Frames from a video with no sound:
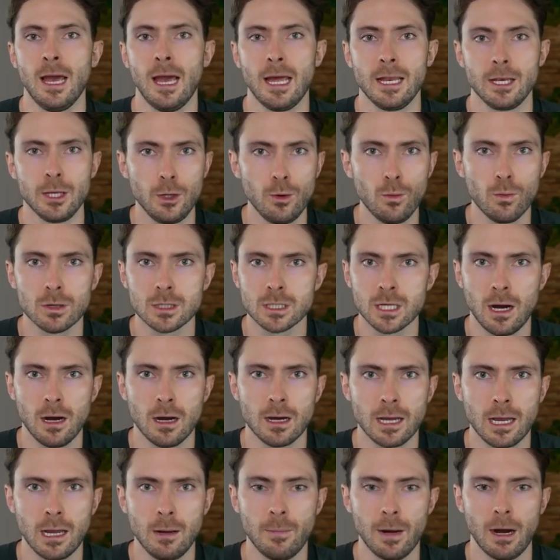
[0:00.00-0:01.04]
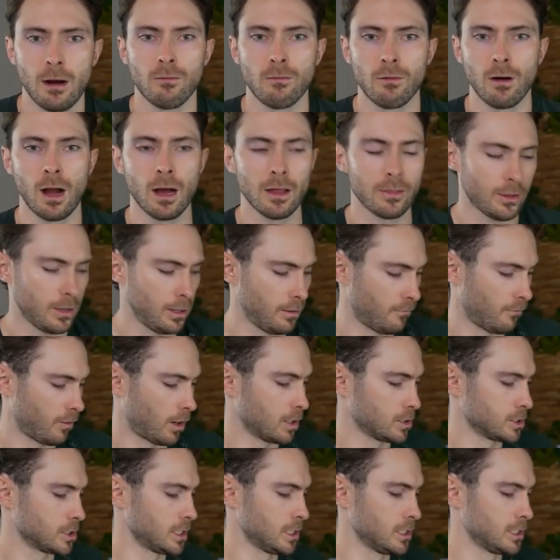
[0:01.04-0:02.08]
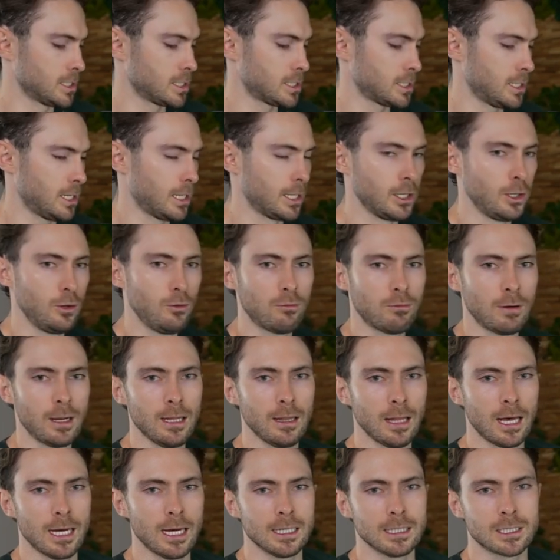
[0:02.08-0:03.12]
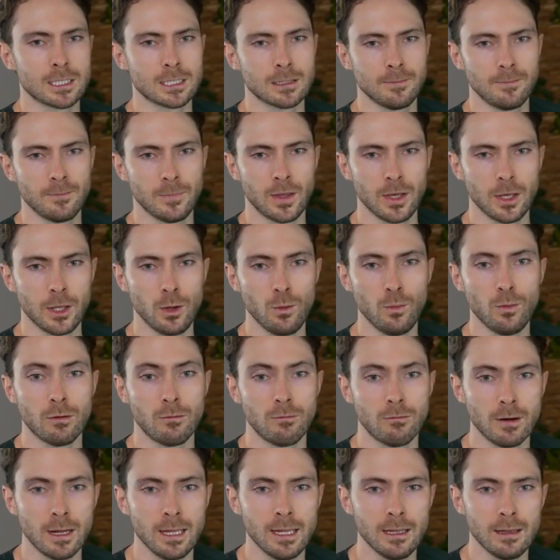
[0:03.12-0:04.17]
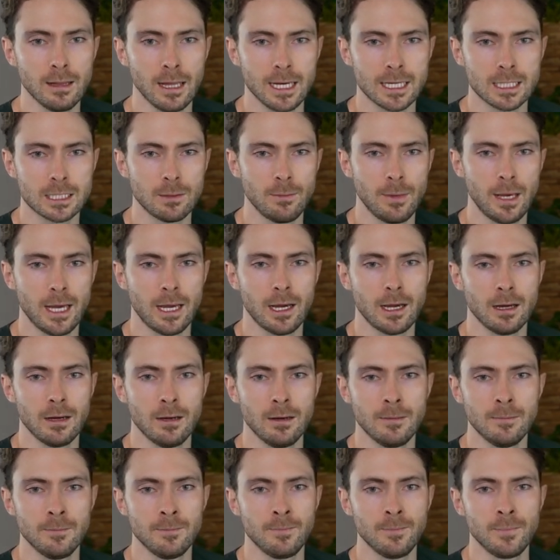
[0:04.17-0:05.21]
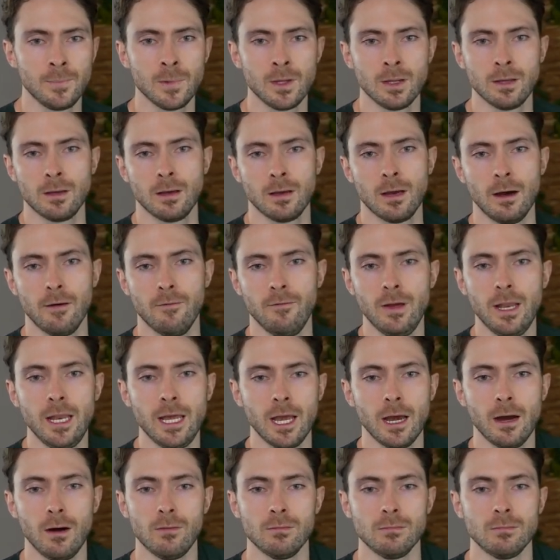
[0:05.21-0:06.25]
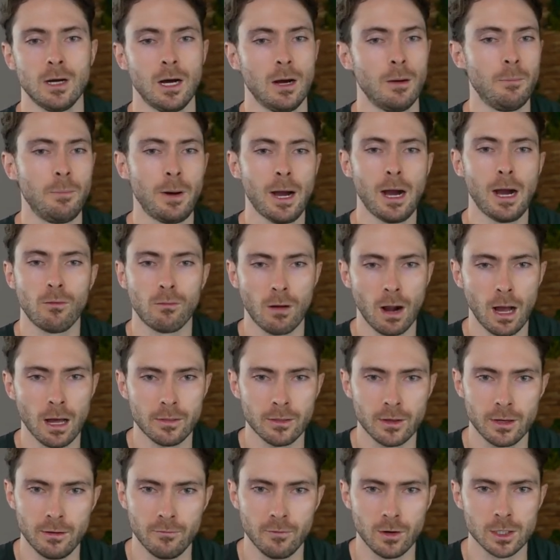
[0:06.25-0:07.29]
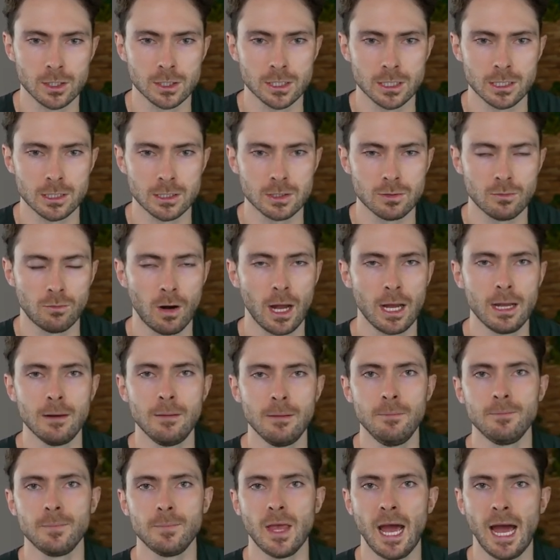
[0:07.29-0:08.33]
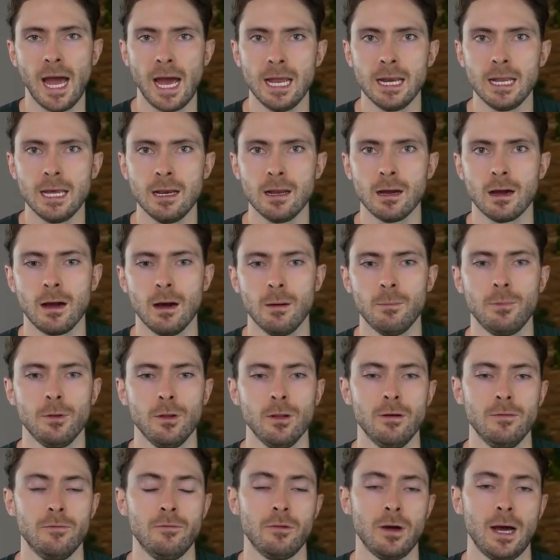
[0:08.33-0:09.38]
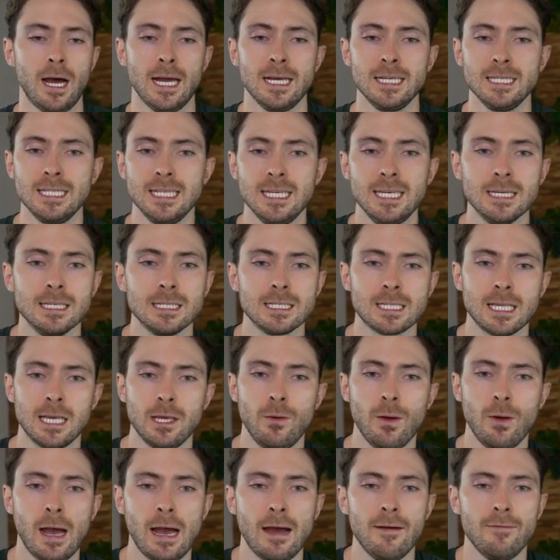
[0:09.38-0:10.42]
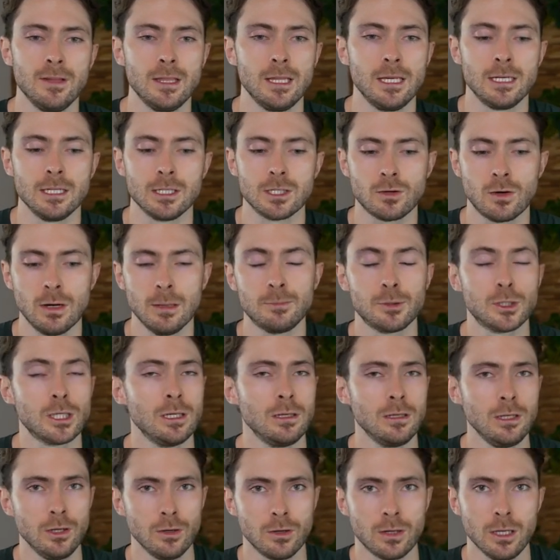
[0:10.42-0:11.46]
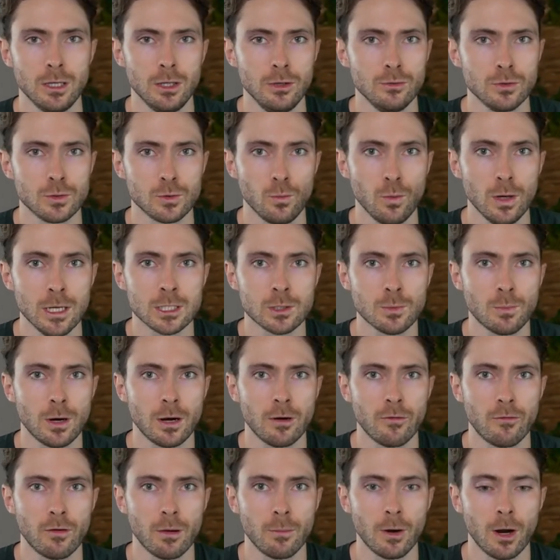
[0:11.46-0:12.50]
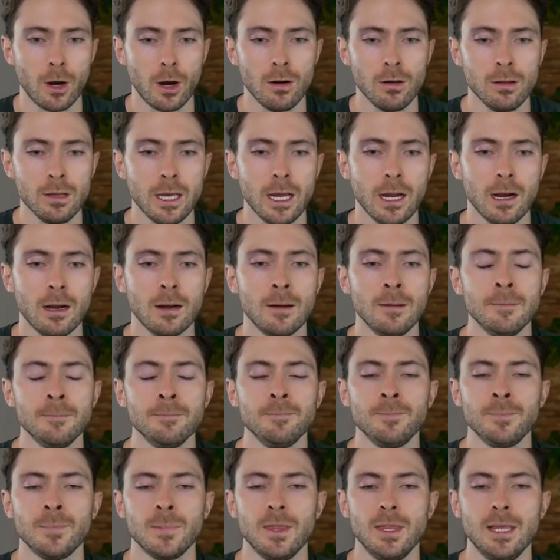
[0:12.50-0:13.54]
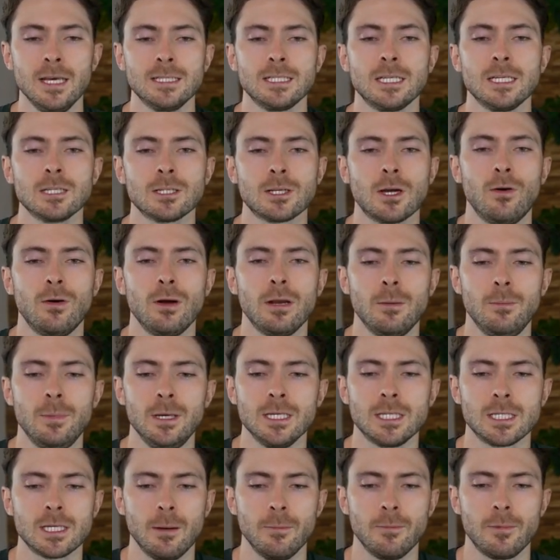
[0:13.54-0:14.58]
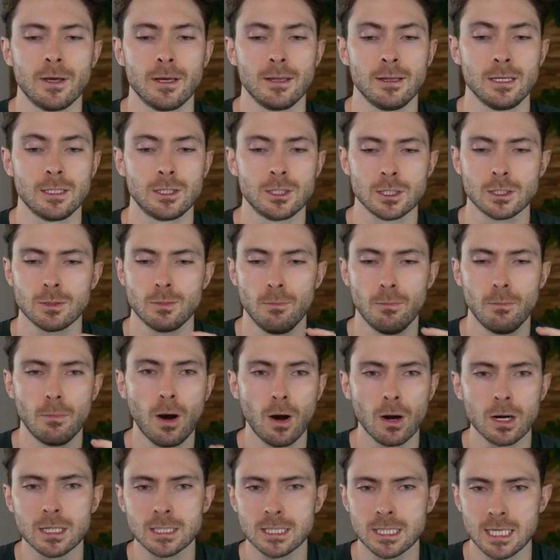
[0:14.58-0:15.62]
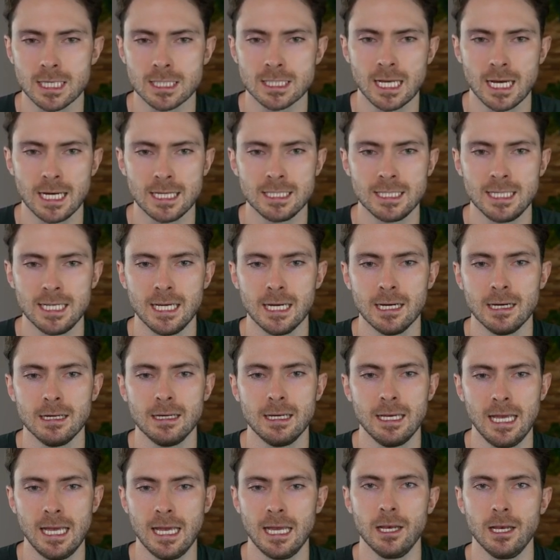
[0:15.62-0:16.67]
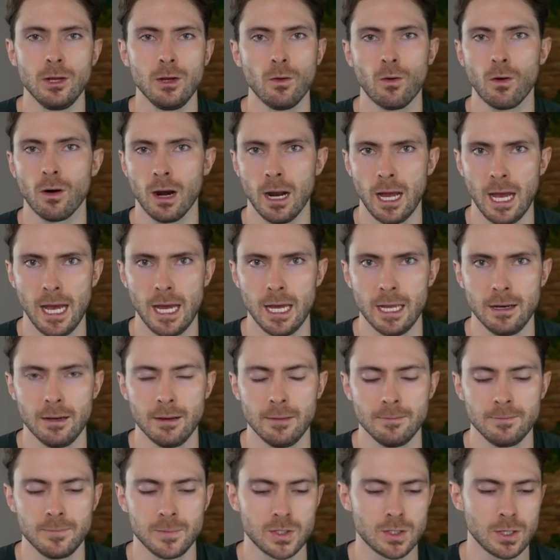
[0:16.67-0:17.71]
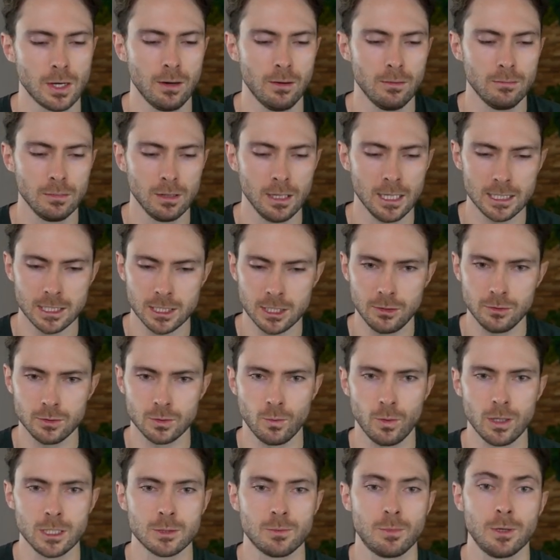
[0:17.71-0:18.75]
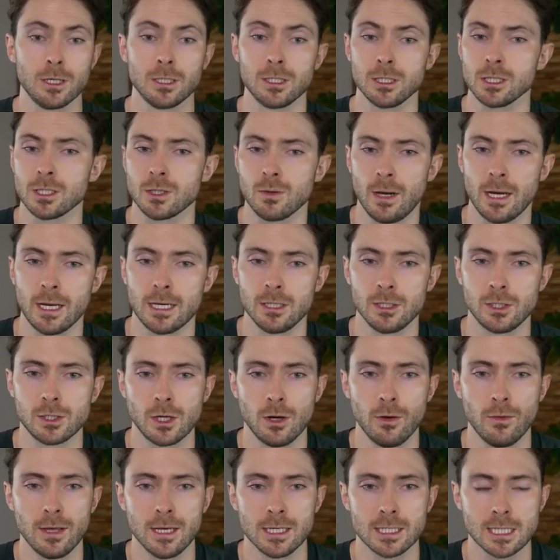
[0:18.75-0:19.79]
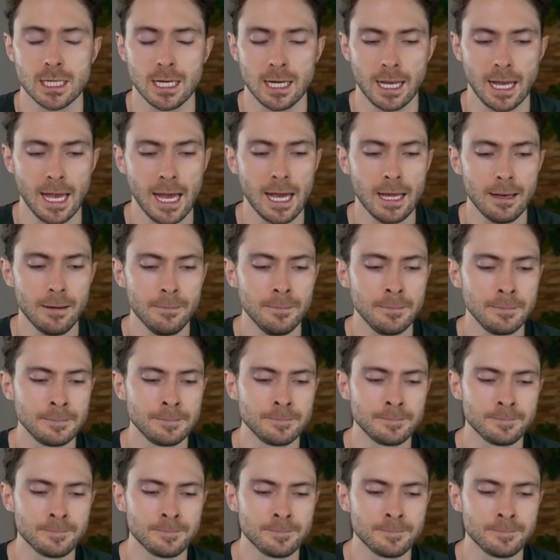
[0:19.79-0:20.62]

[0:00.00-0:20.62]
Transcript: and you were talking about Roth conversions, and you realize that you would really like to make a video about Roth conversions, right? Add in a couple of ideas that you have in the description. You can use Whisper from earlier. This is going to be something that just marks this idea in your head. So let's use Whisper just so I can show this again.